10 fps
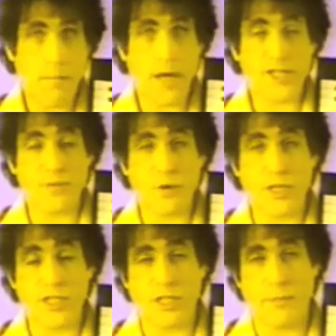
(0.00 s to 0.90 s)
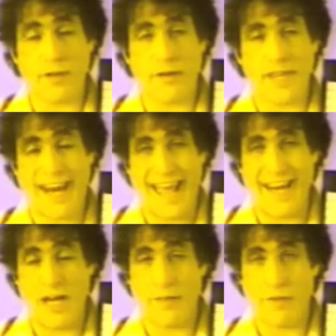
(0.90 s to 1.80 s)
Much more similar than
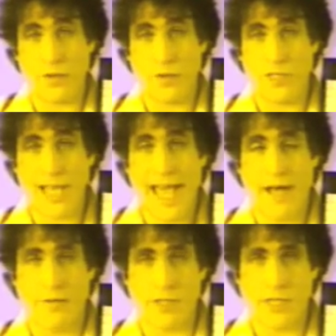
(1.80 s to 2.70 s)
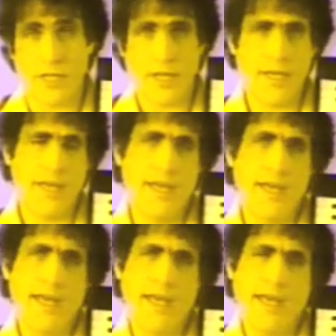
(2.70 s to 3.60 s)
any other two sounds.
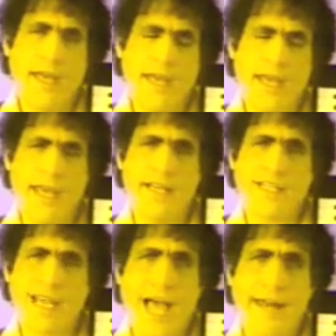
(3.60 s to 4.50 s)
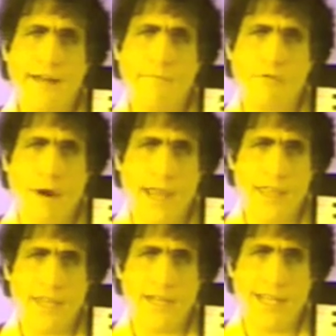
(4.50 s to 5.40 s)
He decided to
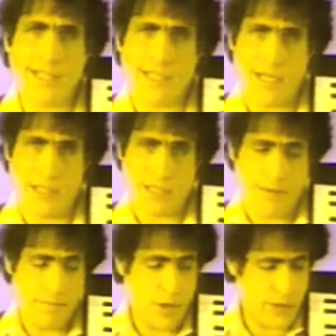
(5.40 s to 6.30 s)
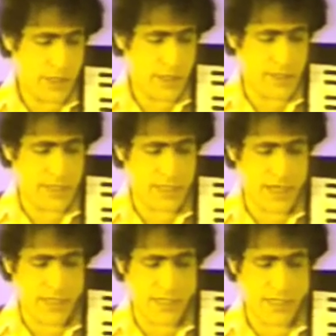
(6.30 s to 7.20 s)
break the distance, the musical
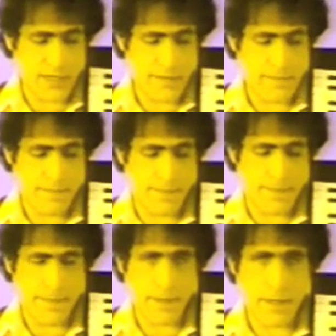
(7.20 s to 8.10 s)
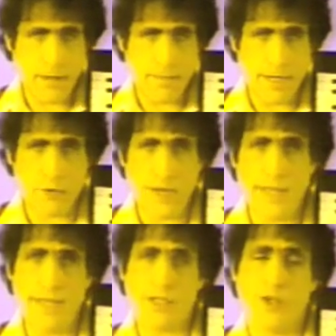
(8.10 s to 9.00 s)
distance,
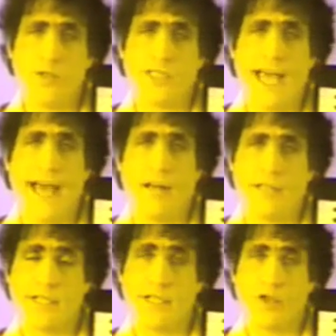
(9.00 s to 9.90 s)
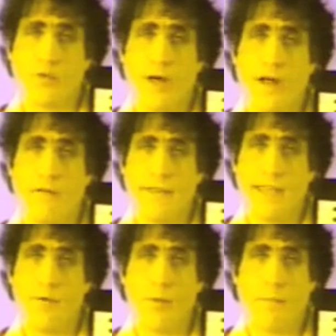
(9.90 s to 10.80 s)
between these two sounds into 12
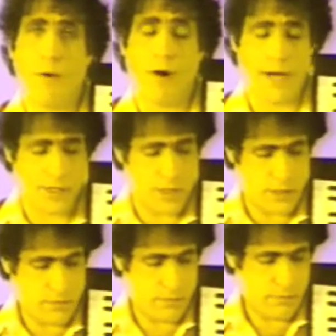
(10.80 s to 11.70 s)
equal parts.